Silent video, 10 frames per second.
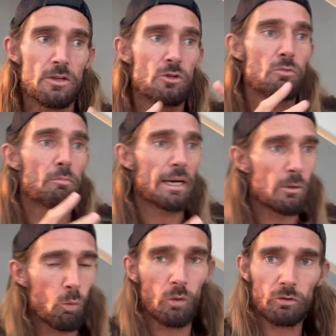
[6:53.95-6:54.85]
you might
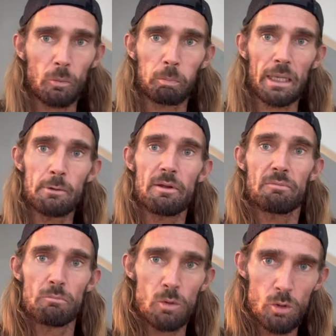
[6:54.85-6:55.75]
want to play with
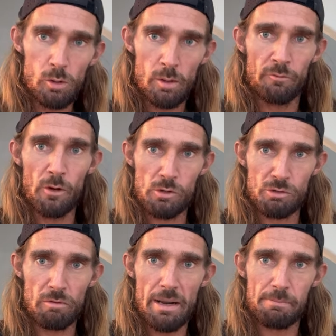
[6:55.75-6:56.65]
more of those
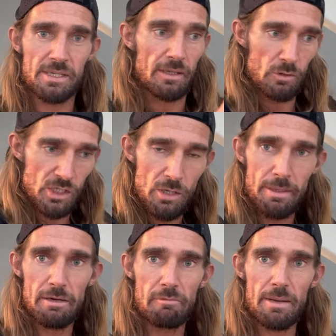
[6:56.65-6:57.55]
reps, those 2
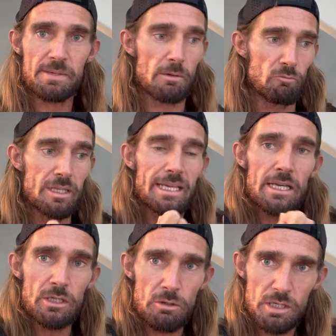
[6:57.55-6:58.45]
minute reps, and really
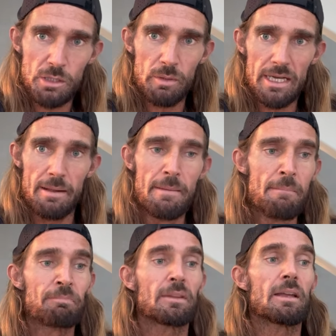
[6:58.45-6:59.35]
get used to it.
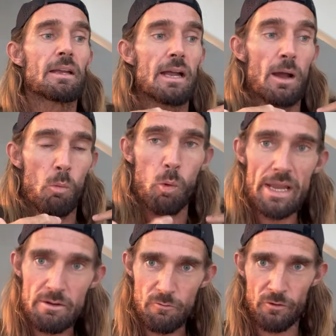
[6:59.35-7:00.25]

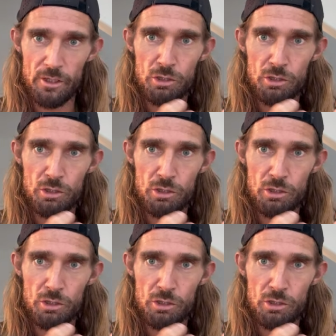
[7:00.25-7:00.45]
Wait for the